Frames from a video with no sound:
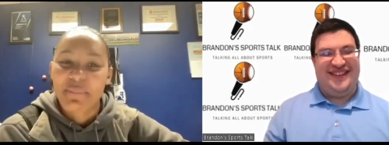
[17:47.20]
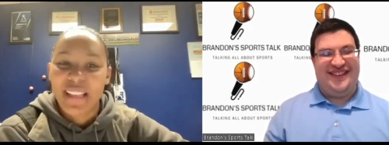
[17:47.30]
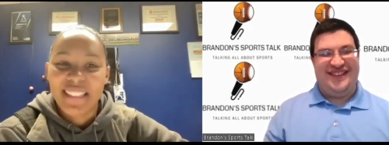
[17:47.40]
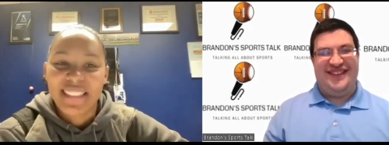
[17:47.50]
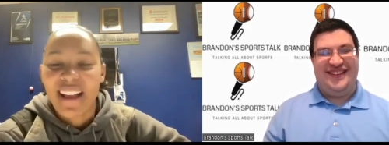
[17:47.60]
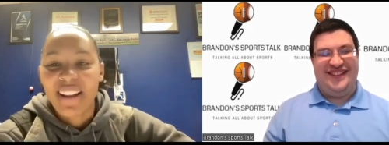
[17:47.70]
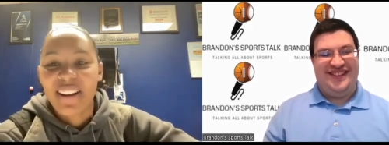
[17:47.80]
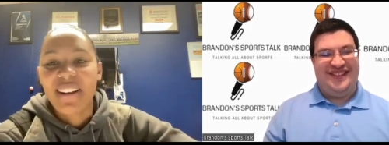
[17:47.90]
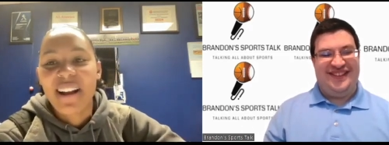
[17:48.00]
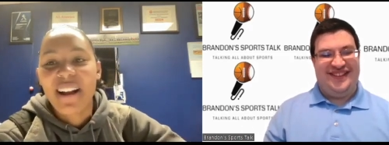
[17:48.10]
Speaker 1: playing
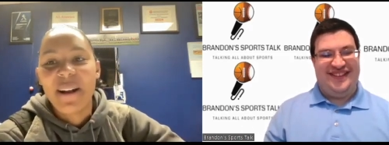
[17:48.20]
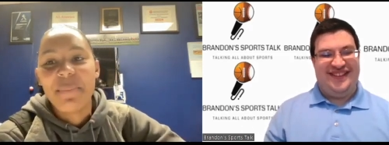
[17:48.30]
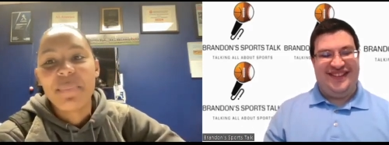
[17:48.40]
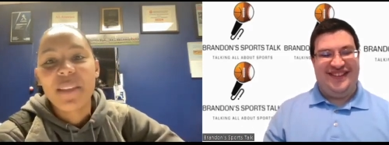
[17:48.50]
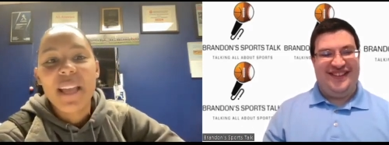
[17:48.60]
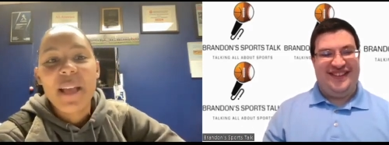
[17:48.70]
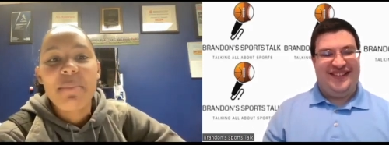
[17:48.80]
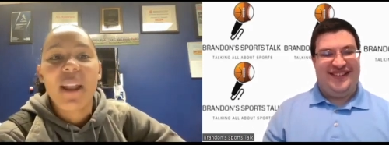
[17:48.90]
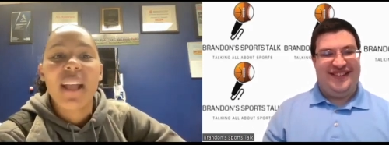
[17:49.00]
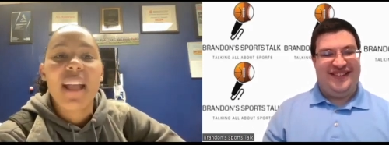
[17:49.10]
soccer.
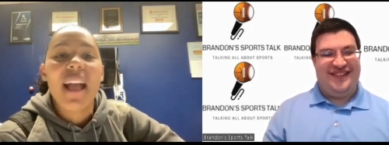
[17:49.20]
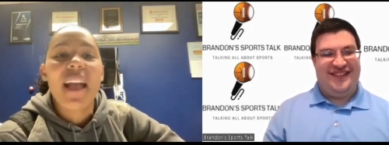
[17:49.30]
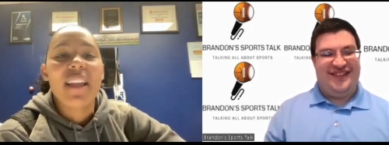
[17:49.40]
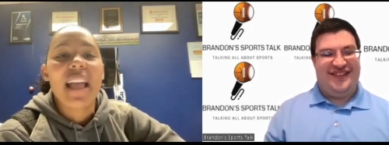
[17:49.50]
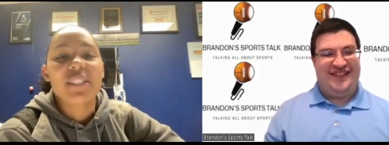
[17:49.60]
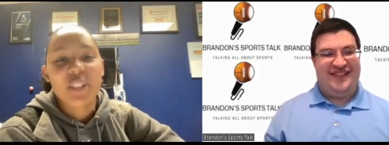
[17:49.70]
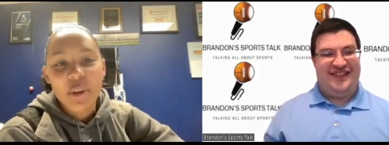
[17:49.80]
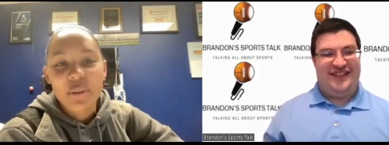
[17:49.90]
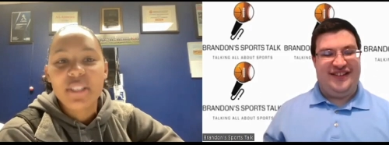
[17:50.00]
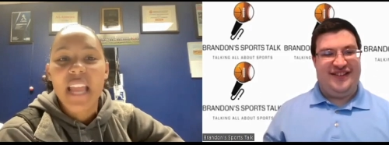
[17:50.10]
But I kind of, as a
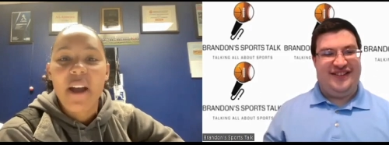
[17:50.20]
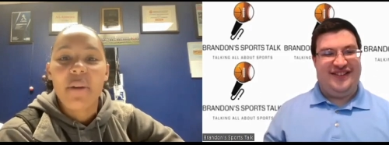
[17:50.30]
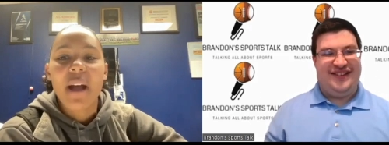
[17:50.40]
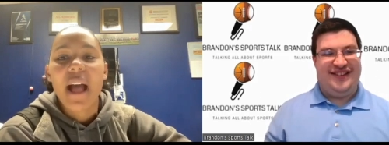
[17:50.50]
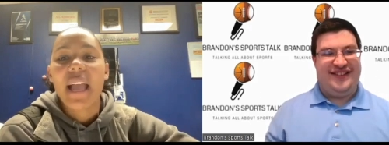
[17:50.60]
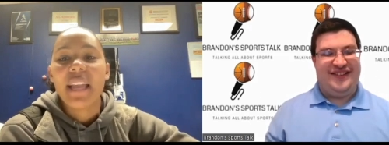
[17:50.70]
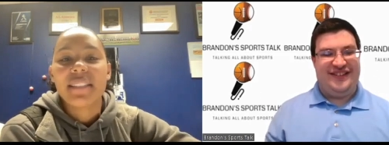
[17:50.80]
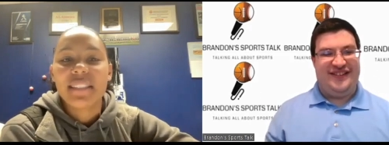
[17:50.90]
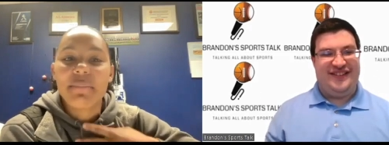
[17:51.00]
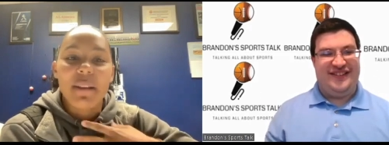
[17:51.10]
coach now, I
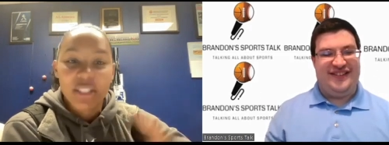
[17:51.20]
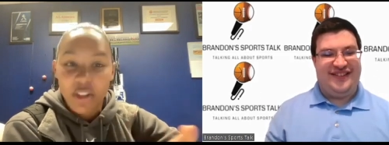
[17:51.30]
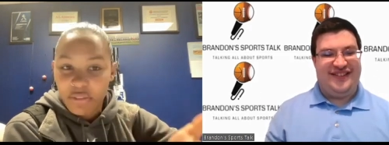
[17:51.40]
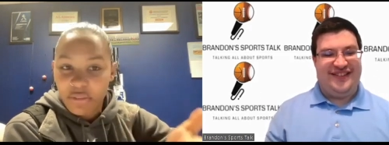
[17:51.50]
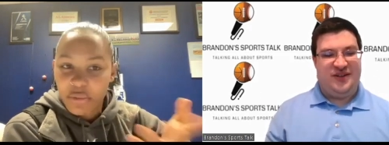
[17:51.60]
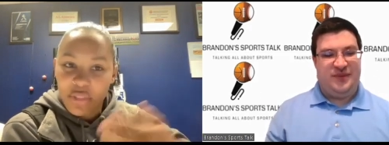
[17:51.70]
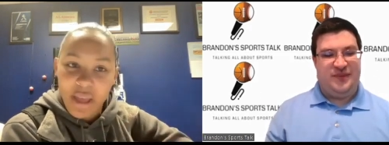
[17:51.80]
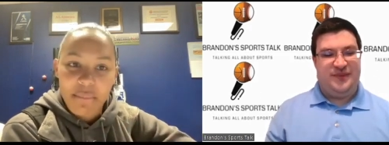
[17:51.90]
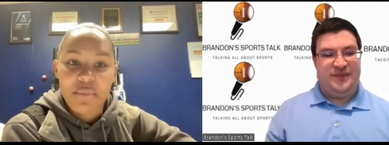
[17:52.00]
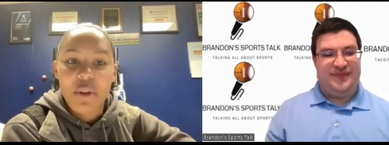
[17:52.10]
see myself through
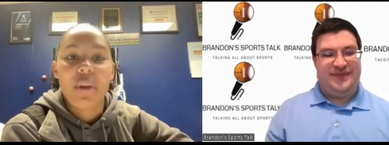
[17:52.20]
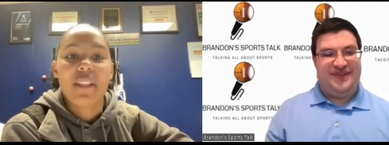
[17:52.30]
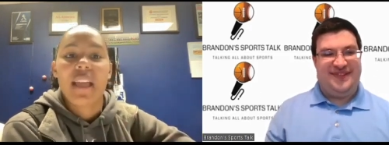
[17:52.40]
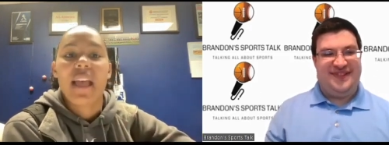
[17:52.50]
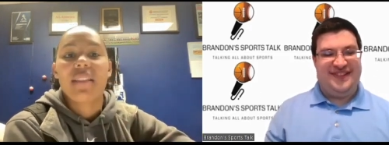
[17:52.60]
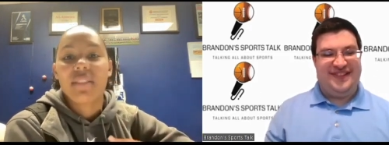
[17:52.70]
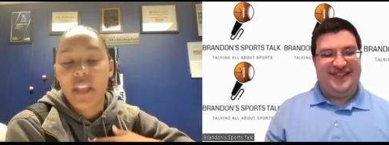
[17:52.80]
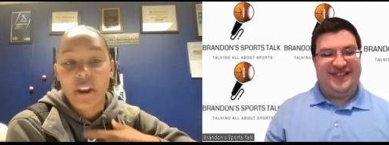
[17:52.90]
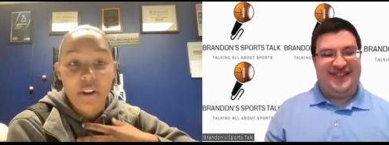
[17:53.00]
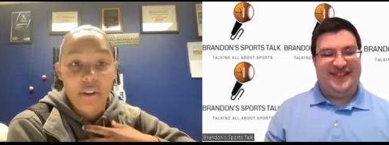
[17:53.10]
them, knowing that
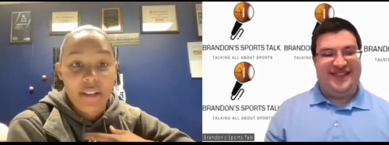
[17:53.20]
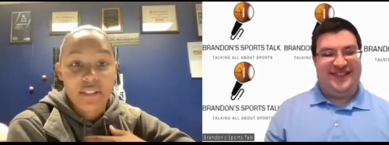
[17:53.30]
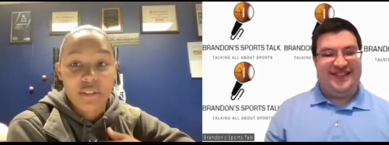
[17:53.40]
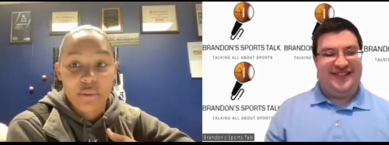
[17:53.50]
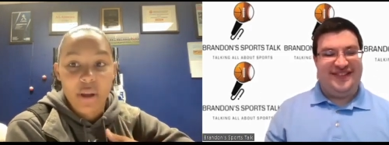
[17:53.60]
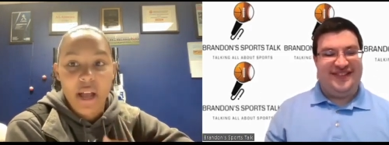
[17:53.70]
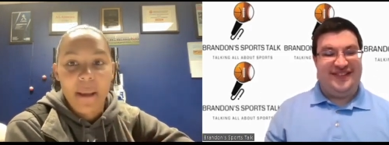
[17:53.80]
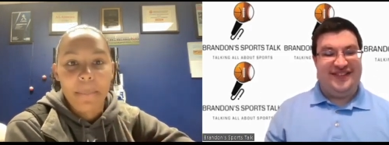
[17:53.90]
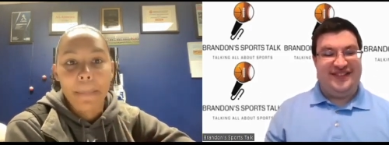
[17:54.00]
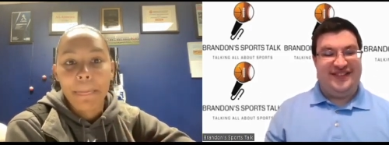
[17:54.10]
they're going
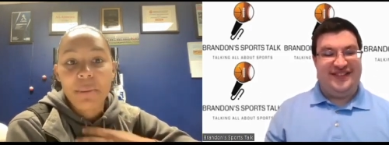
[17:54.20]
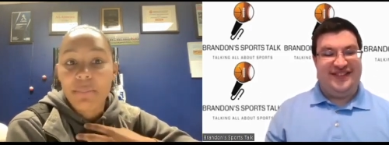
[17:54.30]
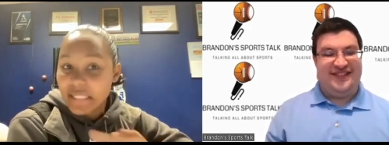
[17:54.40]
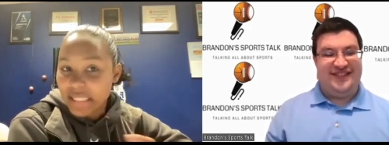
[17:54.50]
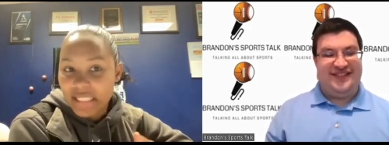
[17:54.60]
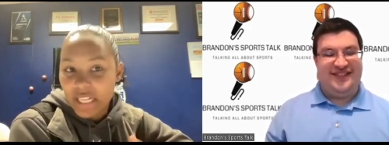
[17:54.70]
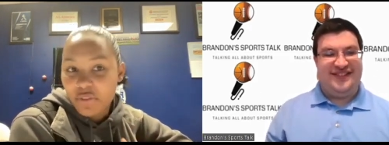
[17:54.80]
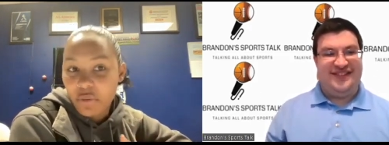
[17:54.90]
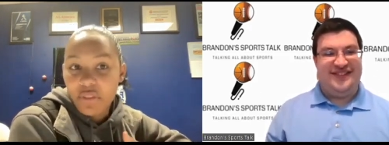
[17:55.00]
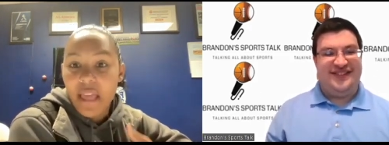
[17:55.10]
to be
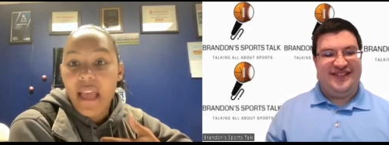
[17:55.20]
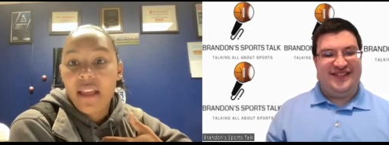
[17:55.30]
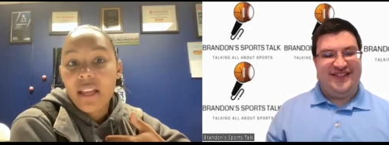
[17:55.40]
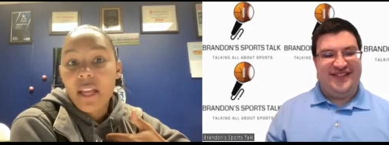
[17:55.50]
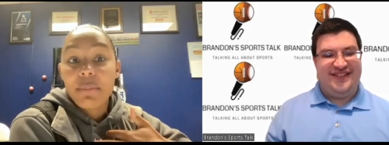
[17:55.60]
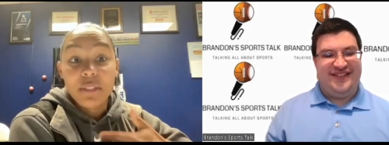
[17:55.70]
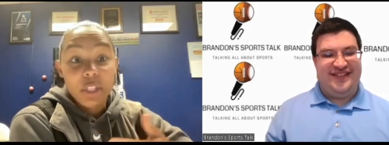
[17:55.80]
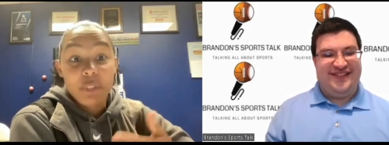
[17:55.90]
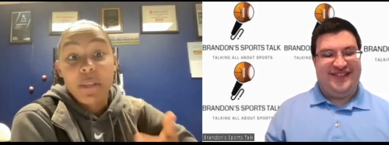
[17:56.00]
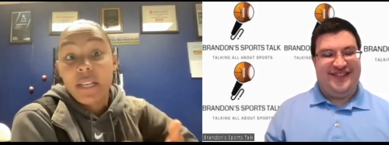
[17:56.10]
successful, that
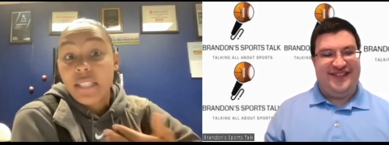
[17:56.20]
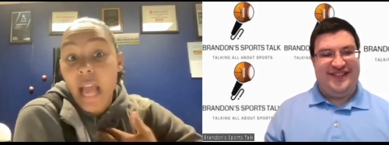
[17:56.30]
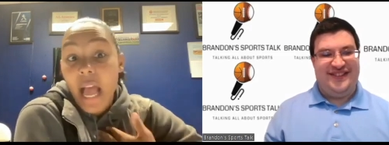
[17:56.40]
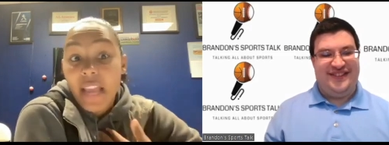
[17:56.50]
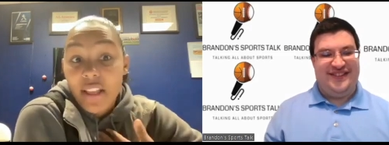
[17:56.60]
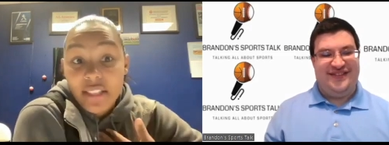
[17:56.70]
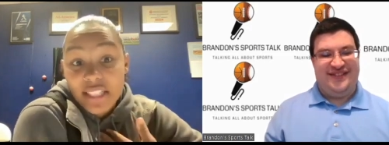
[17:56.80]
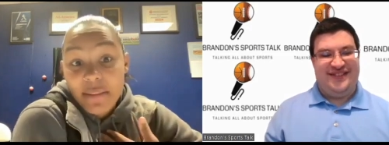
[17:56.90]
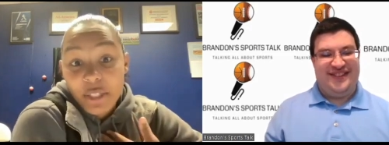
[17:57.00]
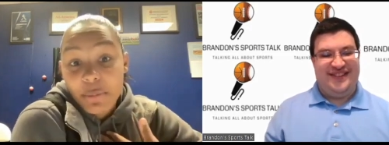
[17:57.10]
just because I've had the
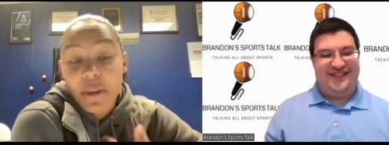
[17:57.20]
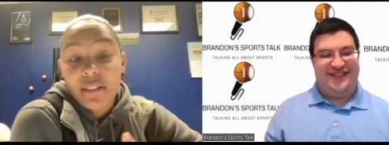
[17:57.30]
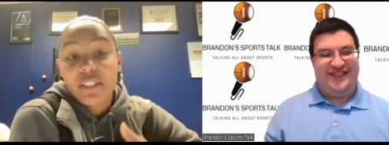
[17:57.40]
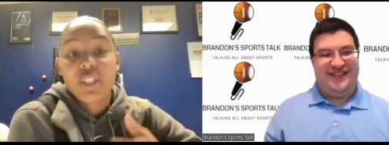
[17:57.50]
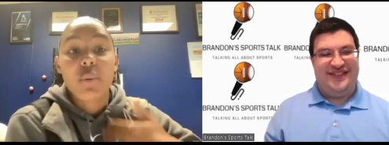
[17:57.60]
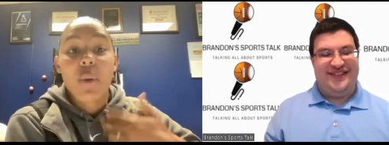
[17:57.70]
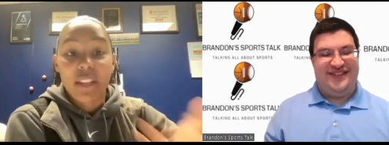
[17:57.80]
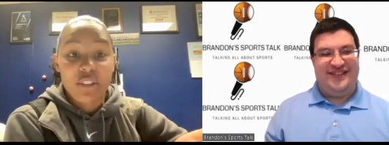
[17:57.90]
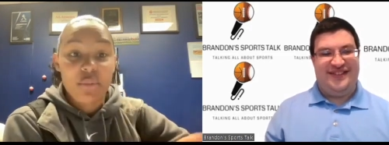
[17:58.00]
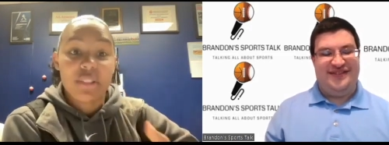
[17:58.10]
same experiences, so I
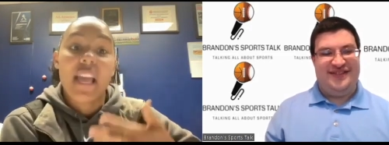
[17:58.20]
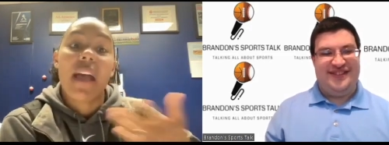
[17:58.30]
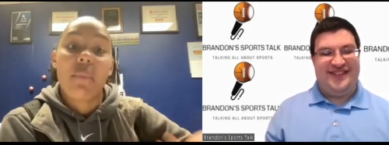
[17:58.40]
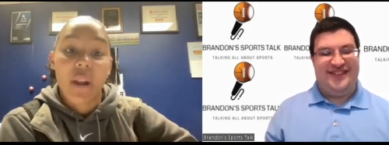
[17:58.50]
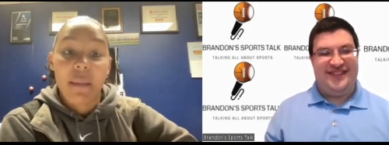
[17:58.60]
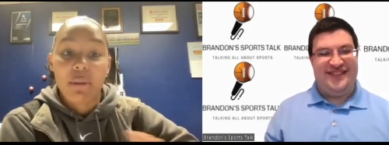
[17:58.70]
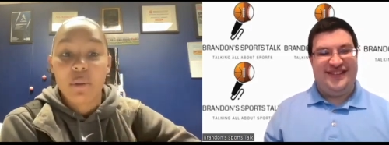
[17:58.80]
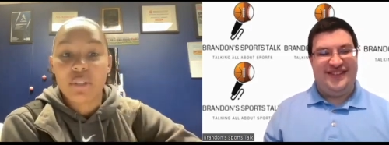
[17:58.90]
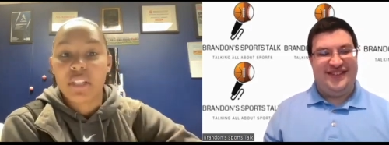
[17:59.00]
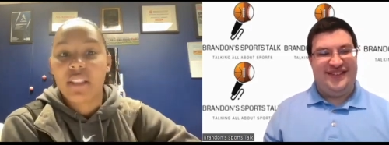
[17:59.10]
can use that when I'm
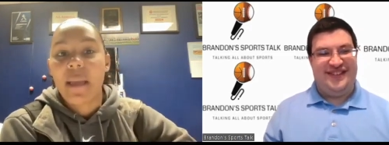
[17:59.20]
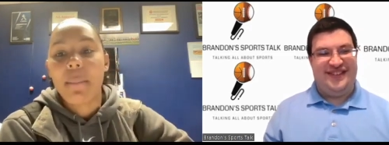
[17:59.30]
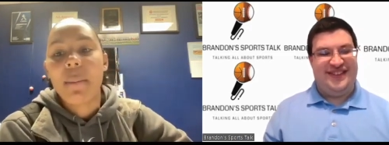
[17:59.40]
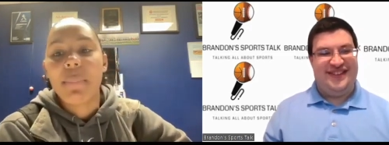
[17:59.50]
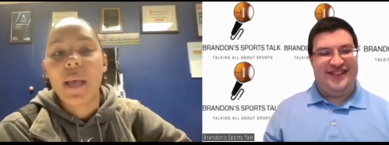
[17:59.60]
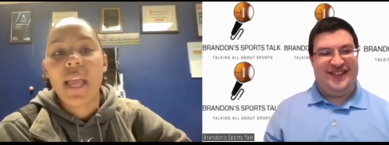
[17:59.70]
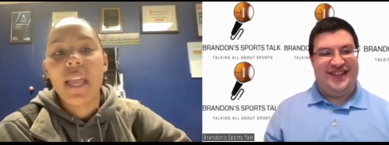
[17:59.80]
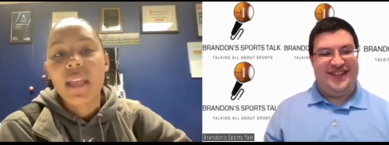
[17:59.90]
coaching them. But